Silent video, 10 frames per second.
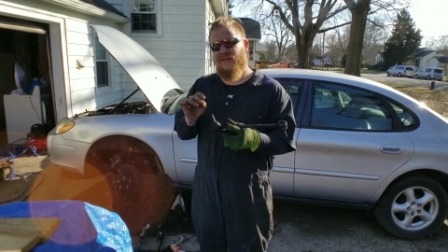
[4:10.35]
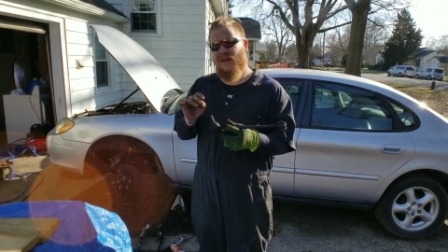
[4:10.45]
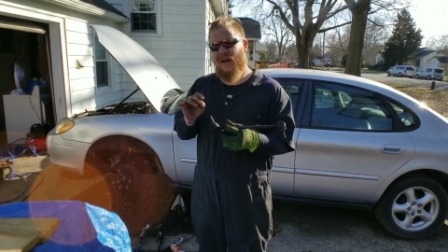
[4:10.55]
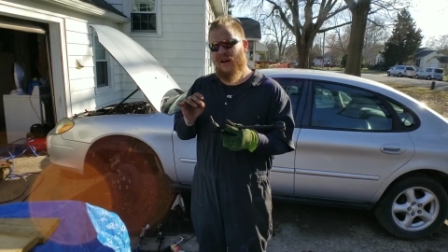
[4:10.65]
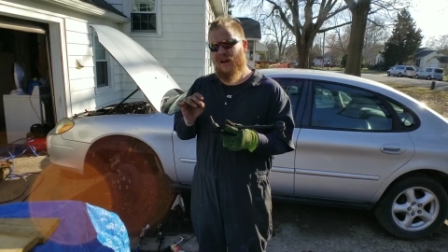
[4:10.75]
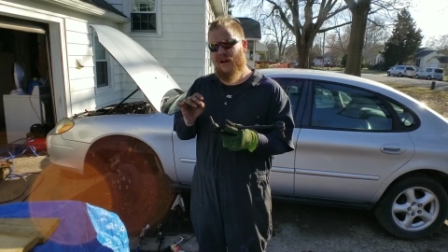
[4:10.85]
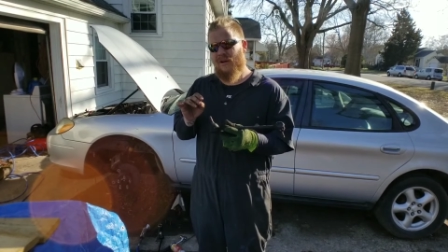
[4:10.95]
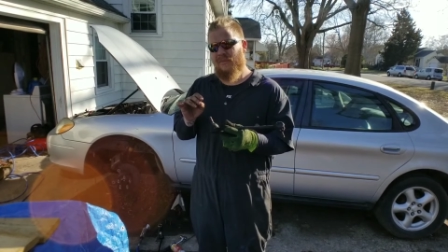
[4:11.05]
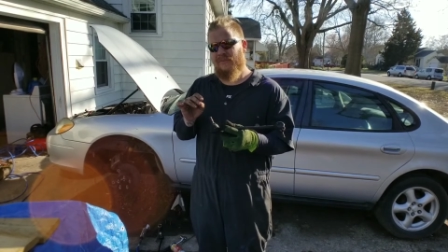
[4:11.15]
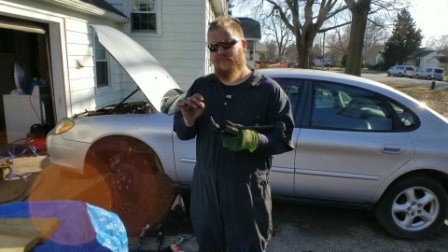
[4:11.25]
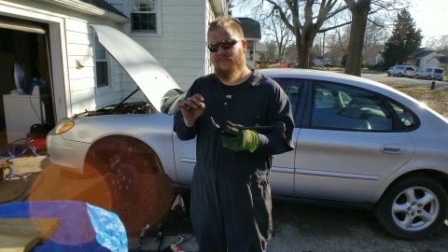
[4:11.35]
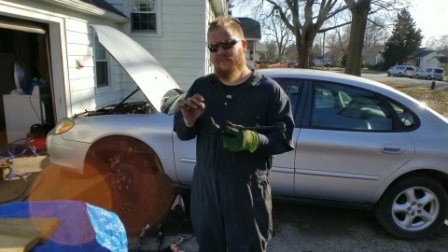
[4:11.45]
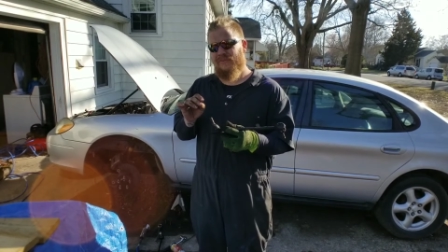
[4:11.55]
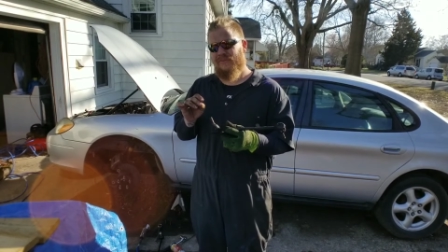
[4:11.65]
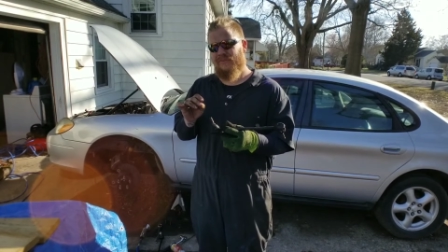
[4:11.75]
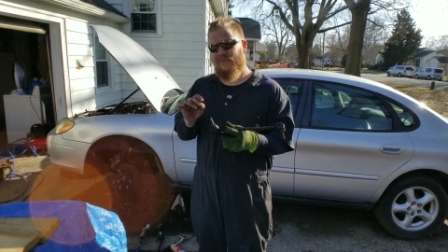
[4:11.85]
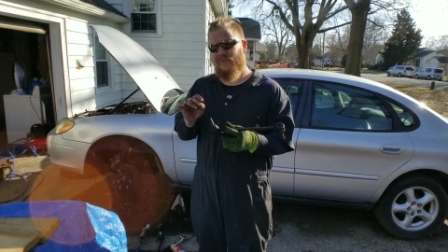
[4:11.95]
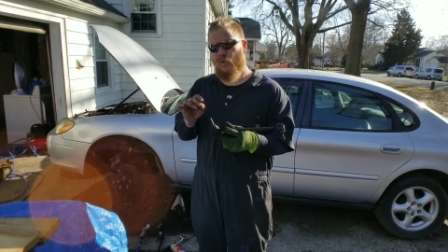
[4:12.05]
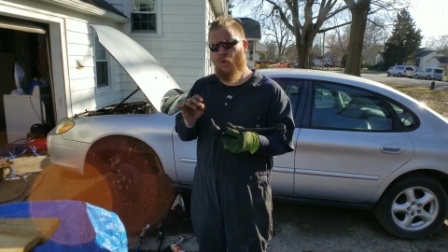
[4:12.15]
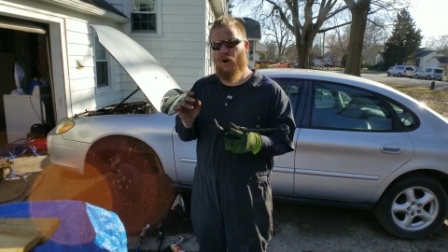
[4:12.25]
Um,
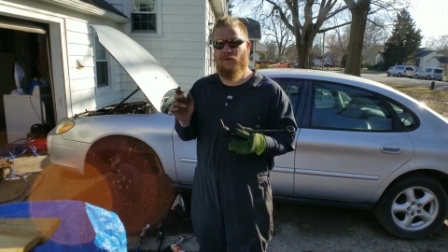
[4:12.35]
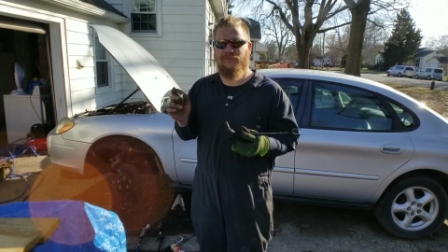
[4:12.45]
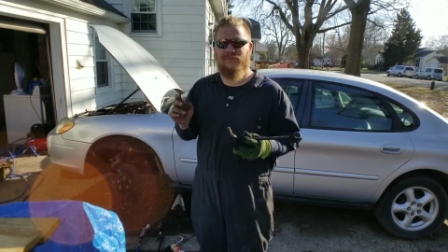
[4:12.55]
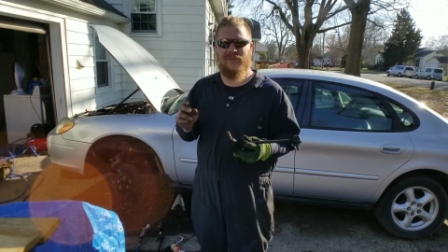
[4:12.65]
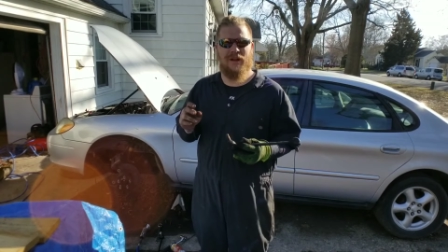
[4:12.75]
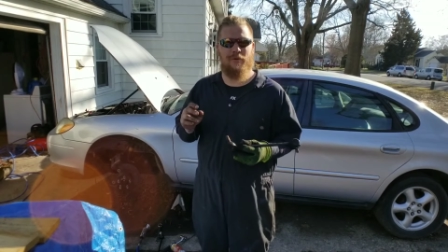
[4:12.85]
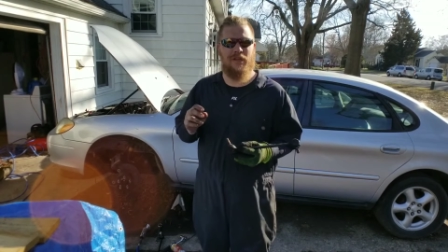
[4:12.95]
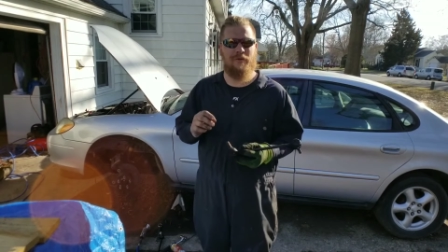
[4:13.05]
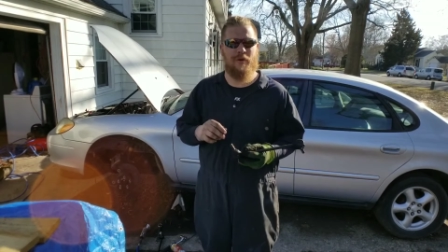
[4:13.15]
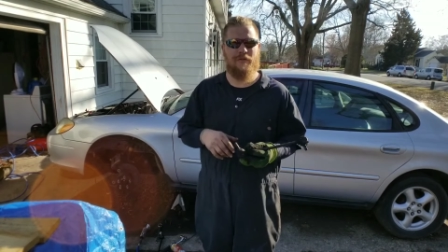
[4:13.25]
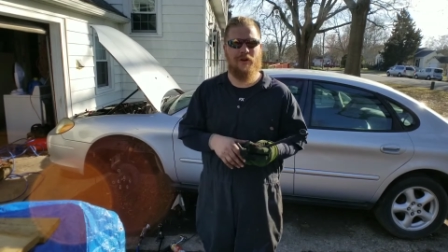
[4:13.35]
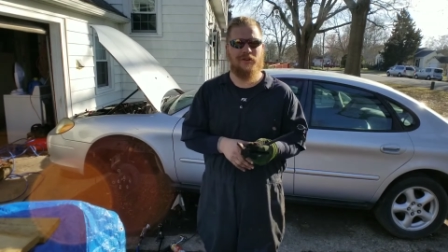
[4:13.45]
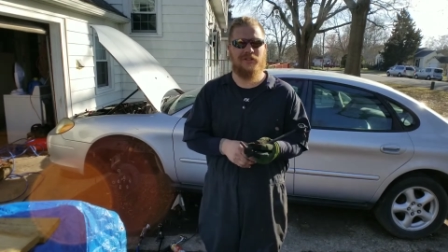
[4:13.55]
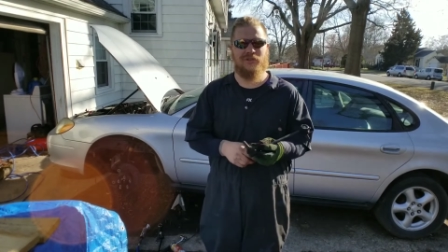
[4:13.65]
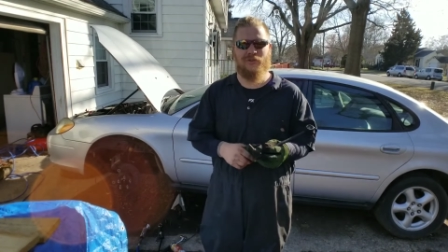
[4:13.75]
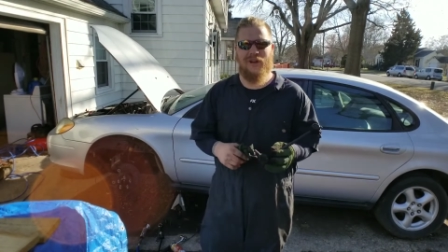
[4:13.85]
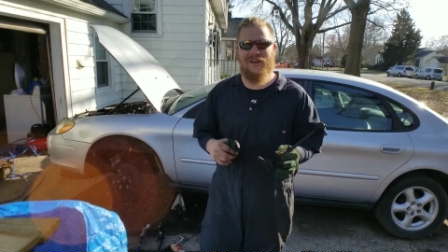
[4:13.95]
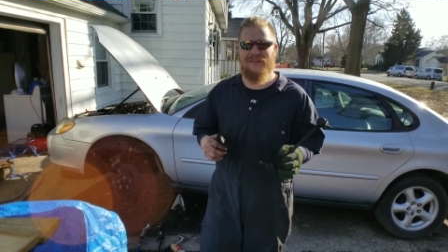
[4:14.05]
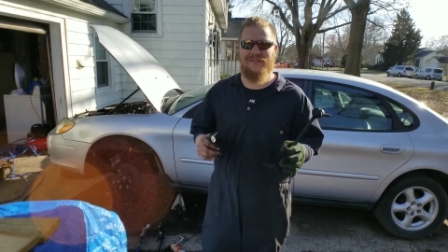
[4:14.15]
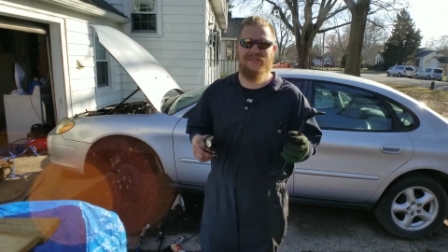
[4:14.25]
well, not really reverse thread,